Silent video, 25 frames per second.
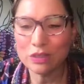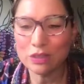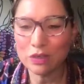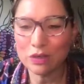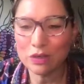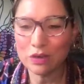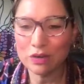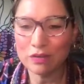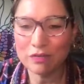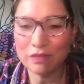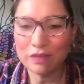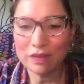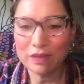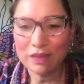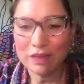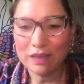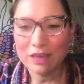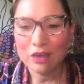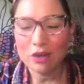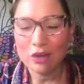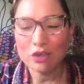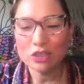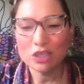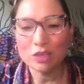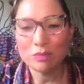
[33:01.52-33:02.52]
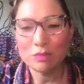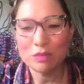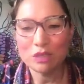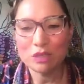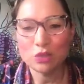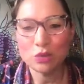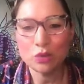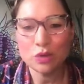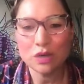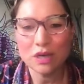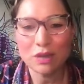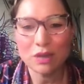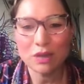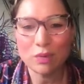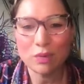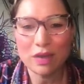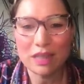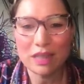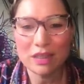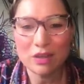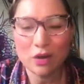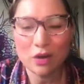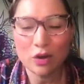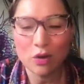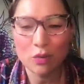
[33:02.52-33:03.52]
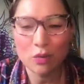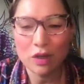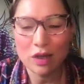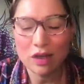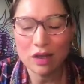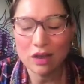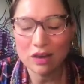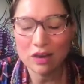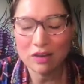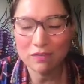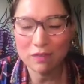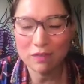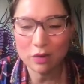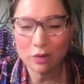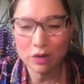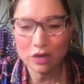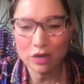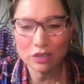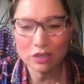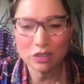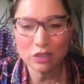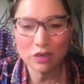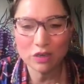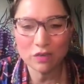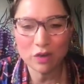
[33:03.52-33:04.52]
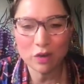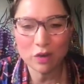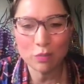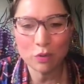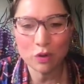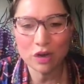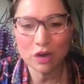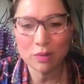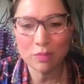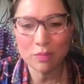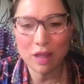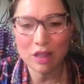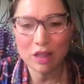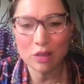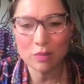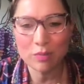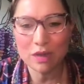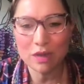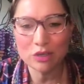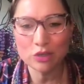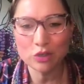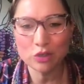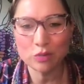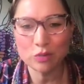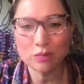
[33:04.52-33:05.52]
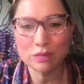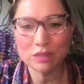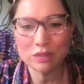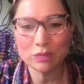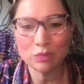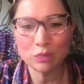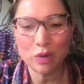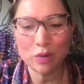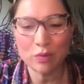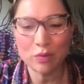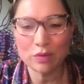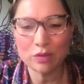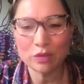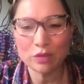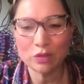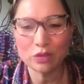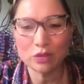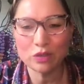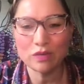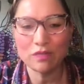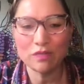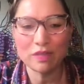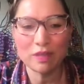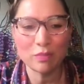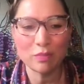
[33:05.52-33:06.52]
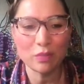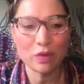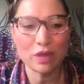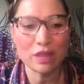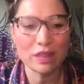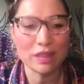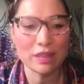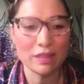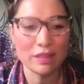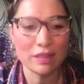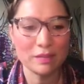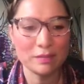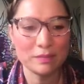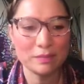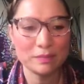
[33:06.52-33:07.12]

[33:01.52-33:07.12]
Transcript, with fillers: serve your chimichurri with, or if you were to serve your portobello mushrooms, what would you serve them with?